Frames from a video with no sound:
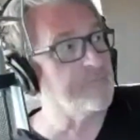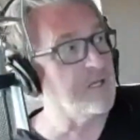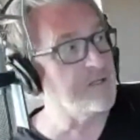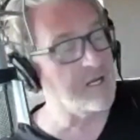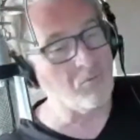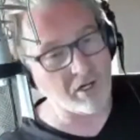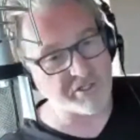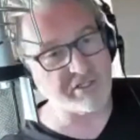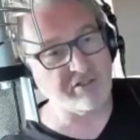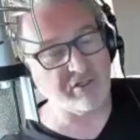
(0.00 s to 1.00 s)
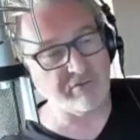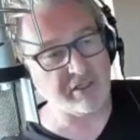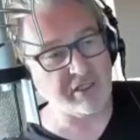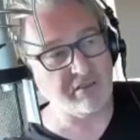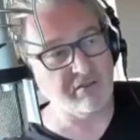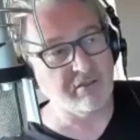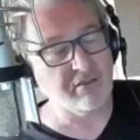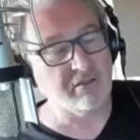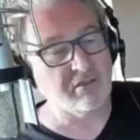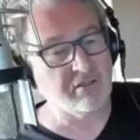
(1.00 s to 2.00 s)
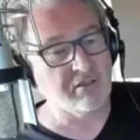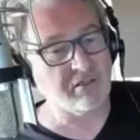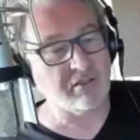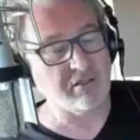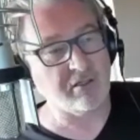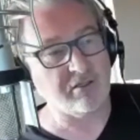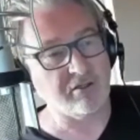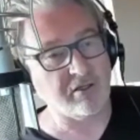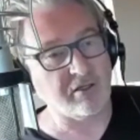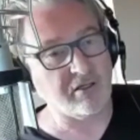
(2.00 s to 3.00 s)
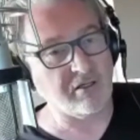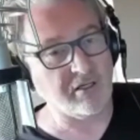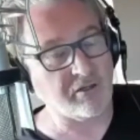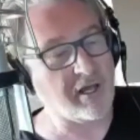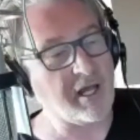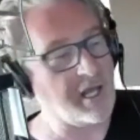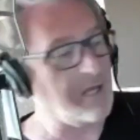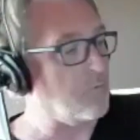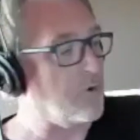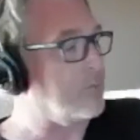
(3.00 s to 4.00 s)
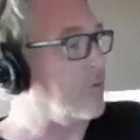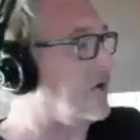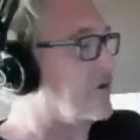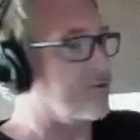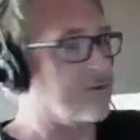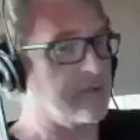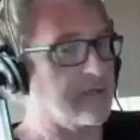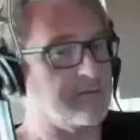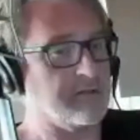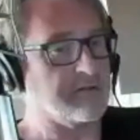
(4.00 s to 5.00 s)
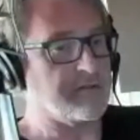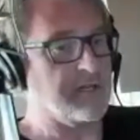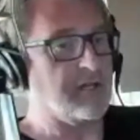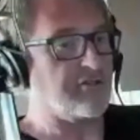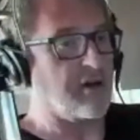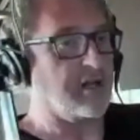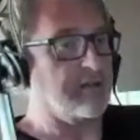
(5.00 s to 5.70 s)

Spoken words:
And then I'm watching TV, and I go, "Hey, Maria, the thing is on,